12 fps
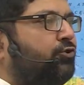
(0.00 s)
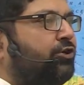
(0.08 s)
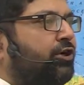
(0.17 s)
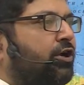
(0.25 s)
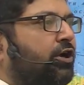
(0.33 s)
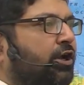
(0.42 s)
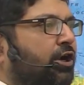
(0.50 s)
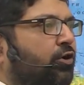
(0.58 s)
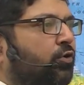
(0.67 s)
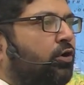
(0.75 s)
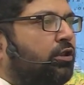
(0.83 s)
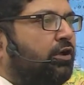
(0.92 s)
current on
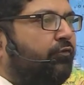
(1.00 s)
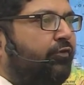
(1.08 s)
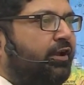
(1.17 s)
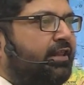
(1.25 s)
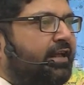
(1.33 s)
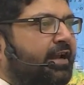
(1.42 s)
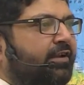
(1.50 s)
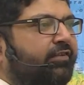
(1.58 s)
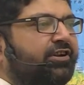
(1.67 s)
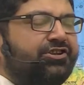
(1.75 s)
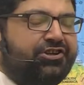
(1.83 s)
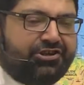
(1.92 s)
the weather and
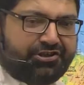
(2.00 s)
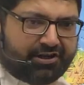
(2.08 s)
vegetation.